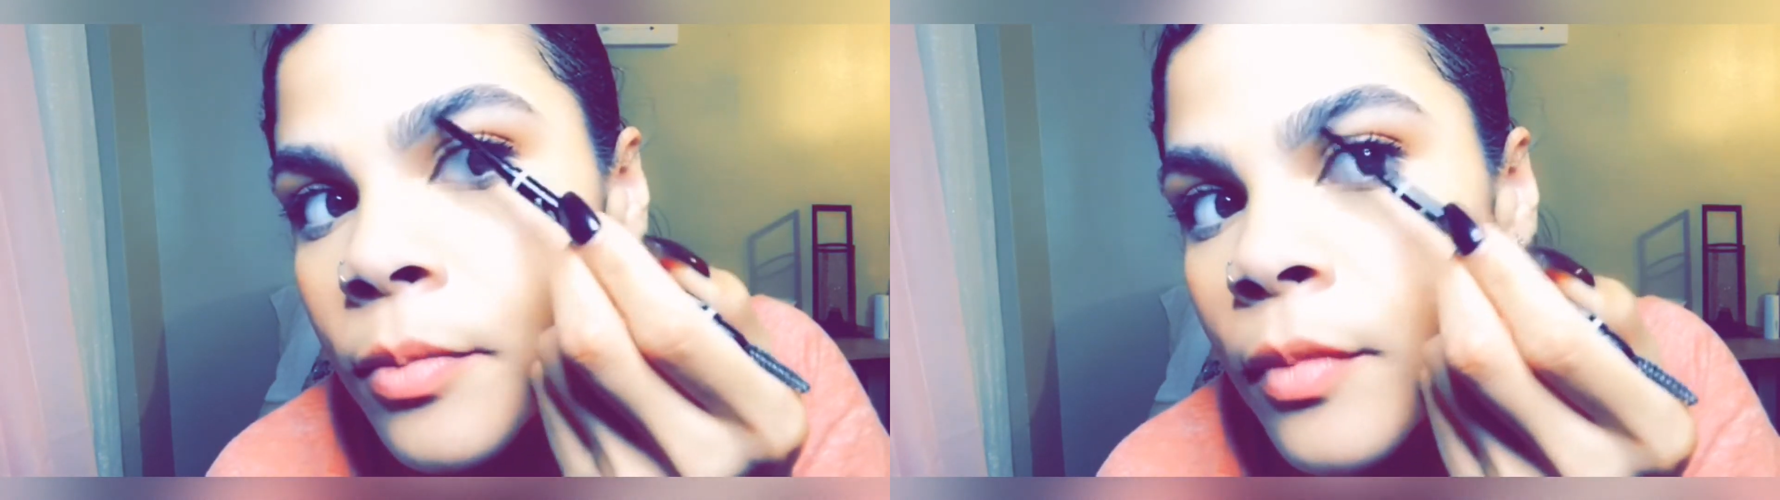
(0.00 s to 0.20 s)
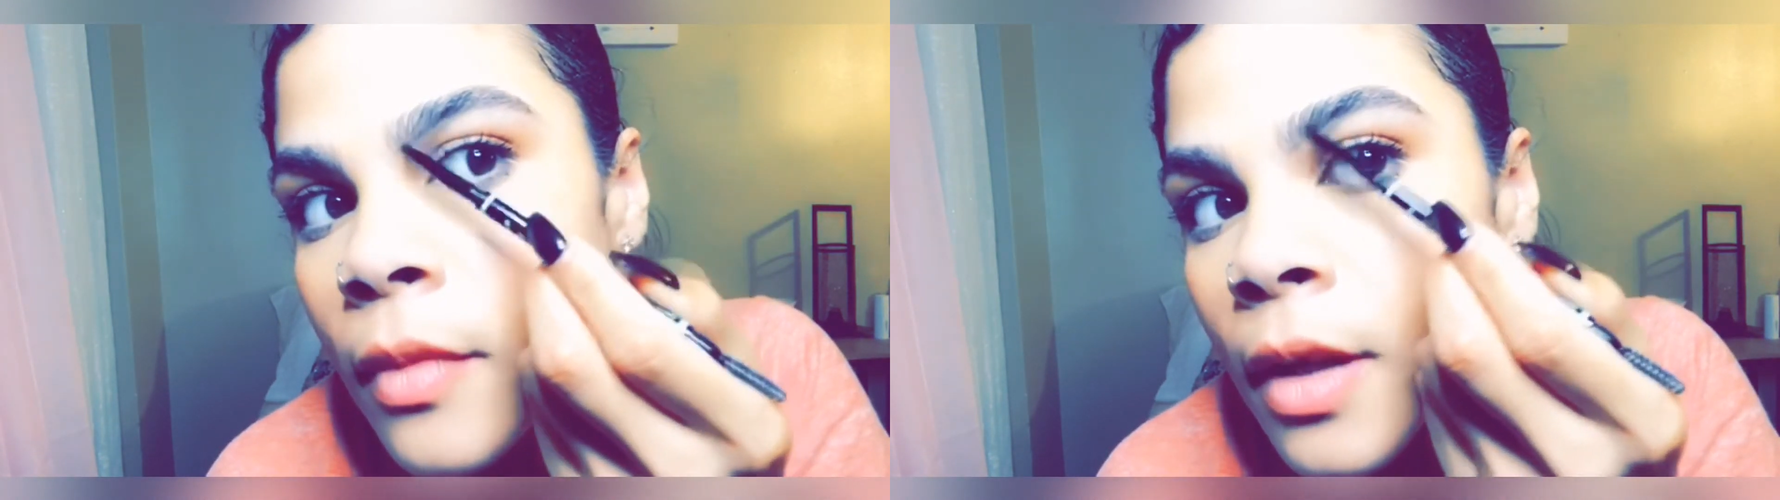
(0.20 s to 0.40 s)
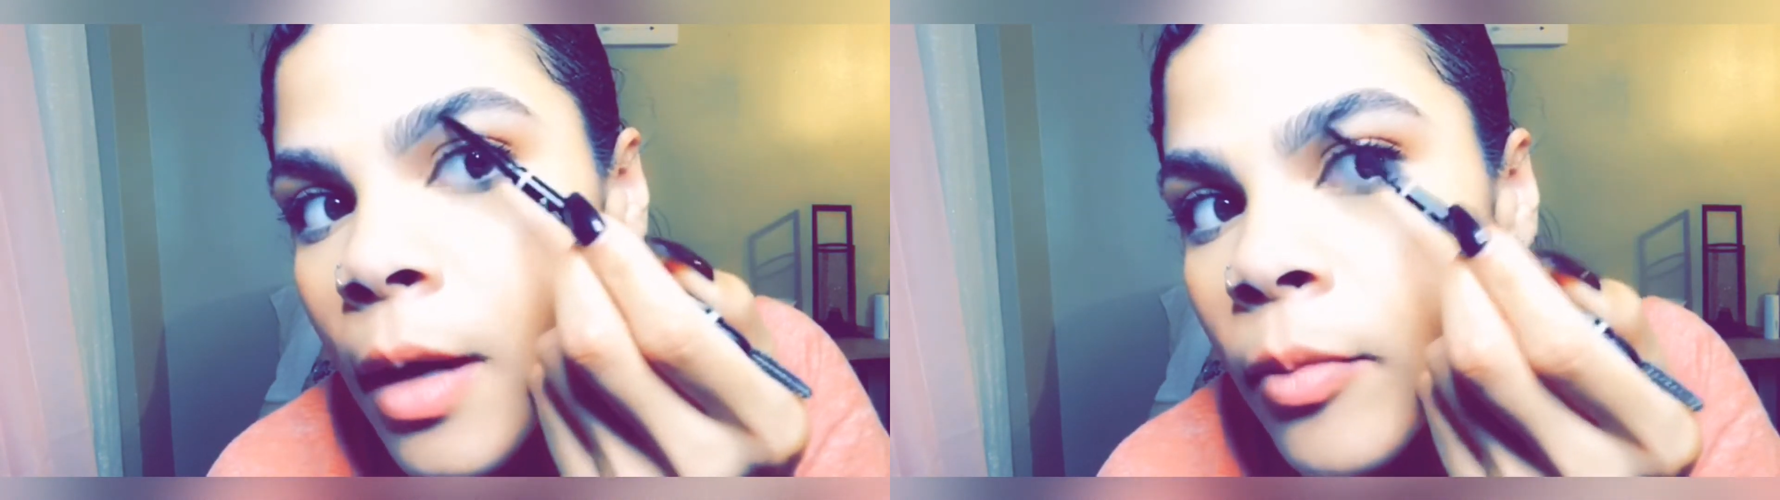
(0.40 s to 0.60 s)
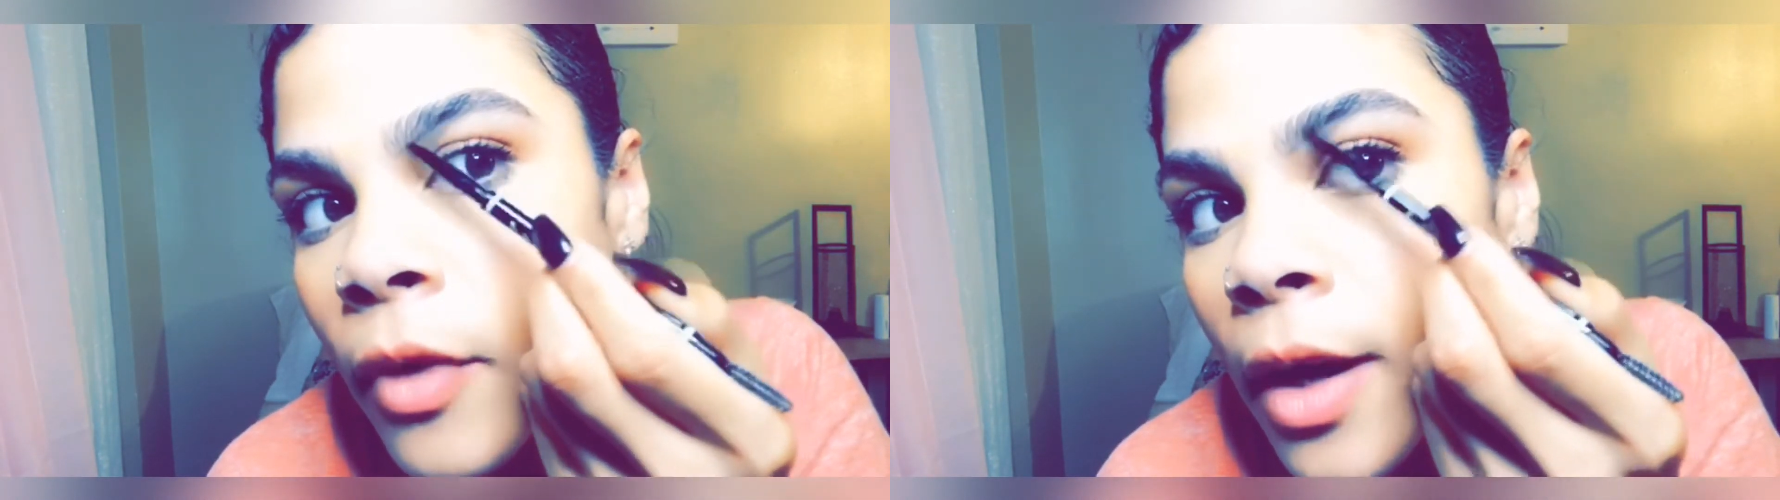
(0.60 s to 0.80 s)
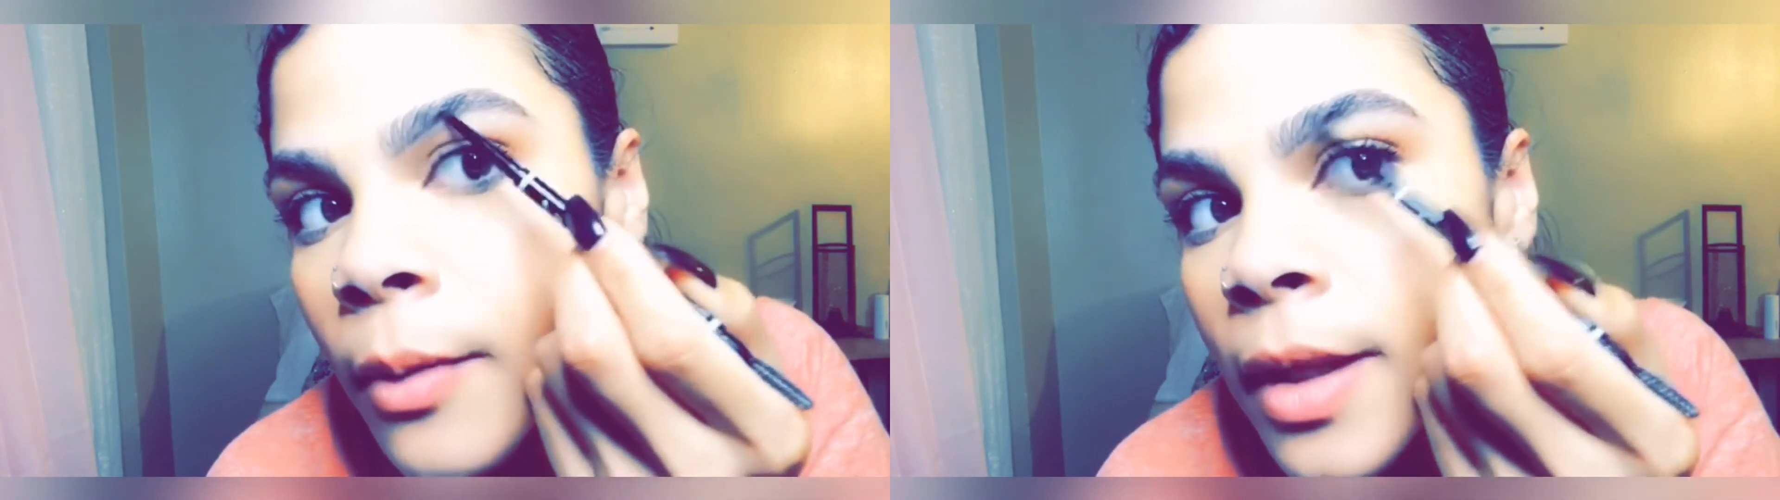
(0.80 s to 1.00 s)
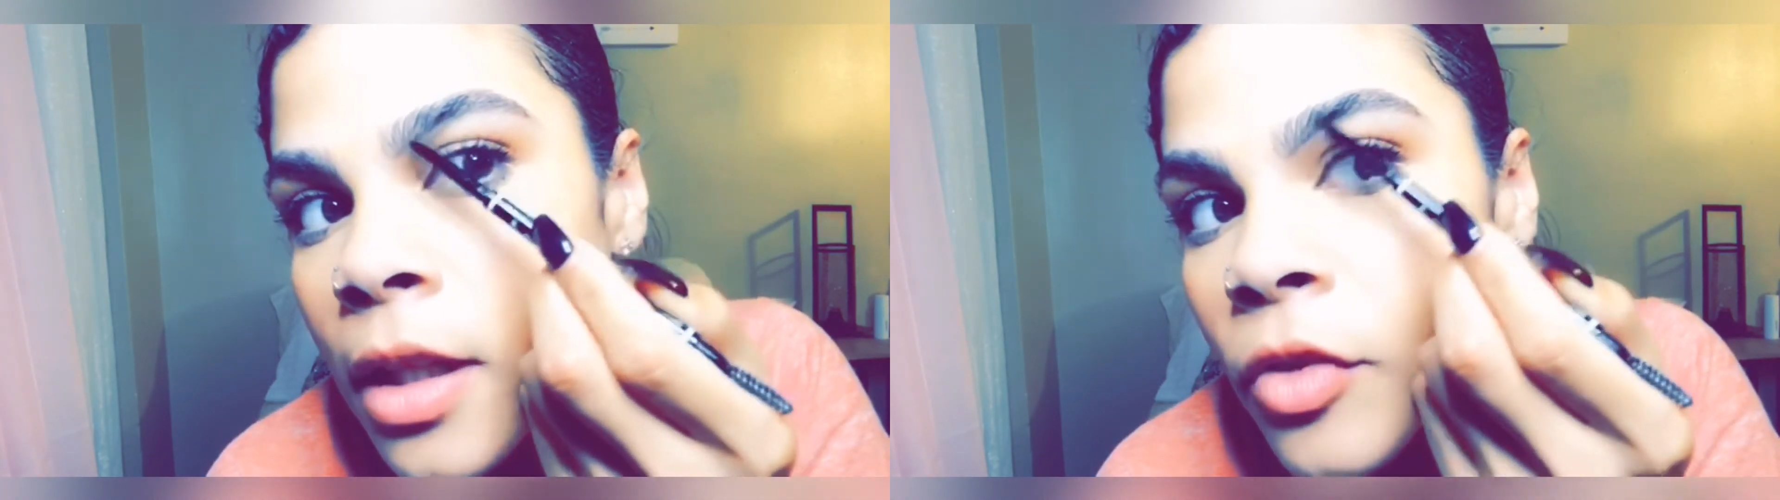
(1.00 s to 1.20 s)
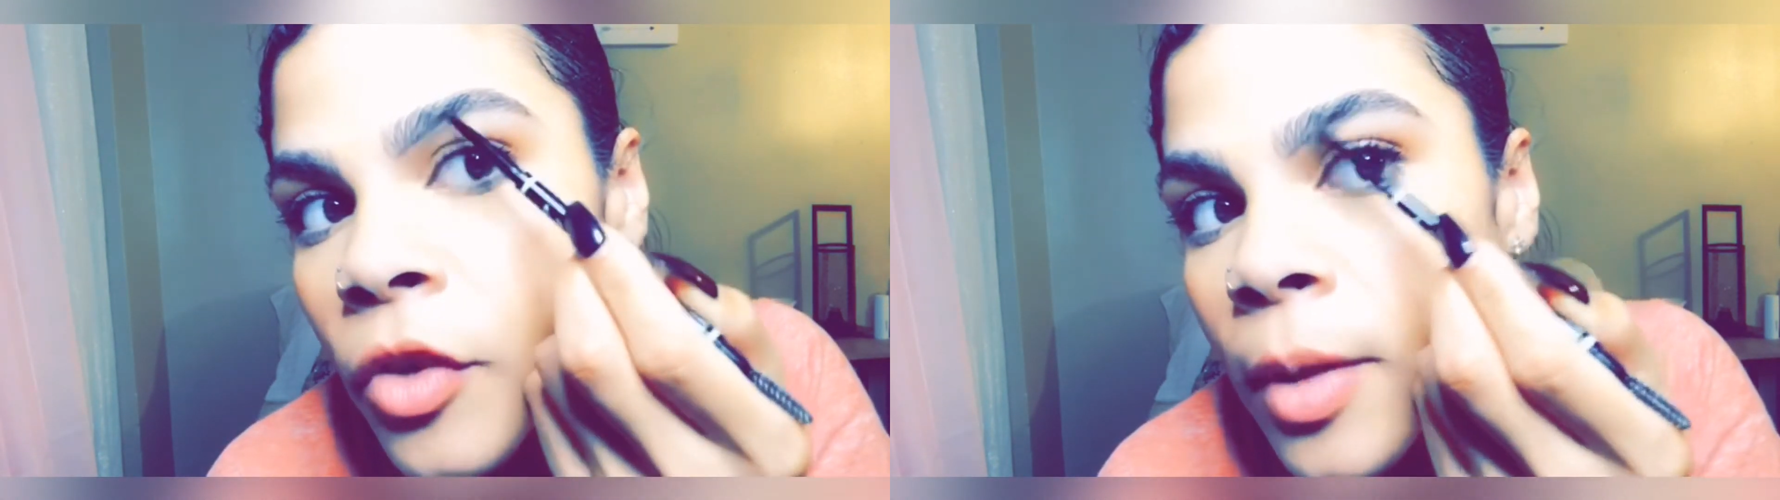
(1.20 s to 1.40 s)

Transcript: I'm following the shape of